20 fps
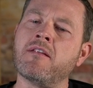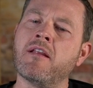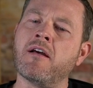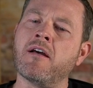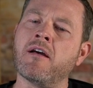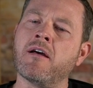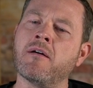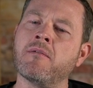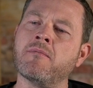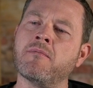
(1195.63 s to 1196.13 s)

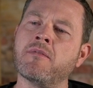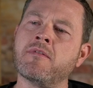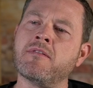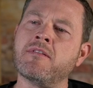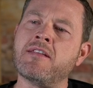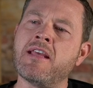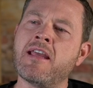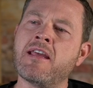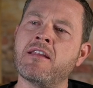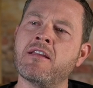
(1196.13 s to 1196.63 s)
um,
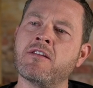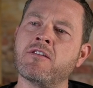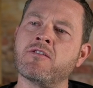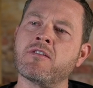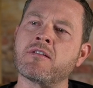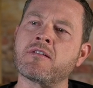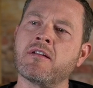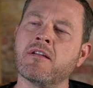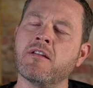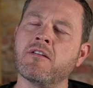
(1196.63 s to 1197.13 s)
dating
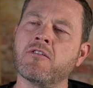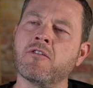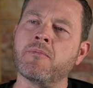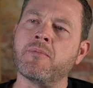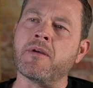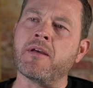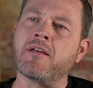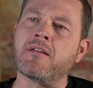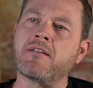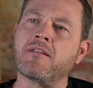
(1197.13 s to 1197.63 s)
just a little
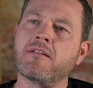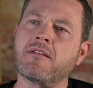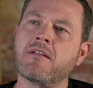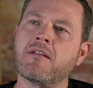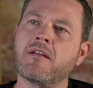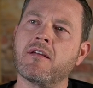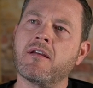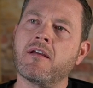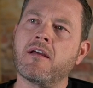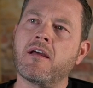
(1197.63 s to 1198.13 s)
bit
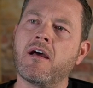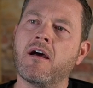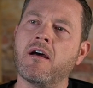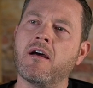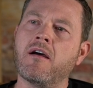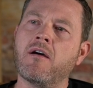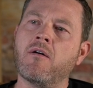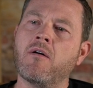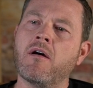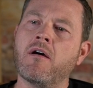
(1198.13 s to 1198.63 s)

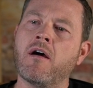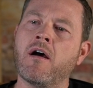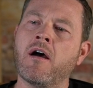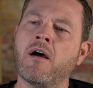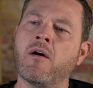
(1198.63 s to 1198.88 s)
yeah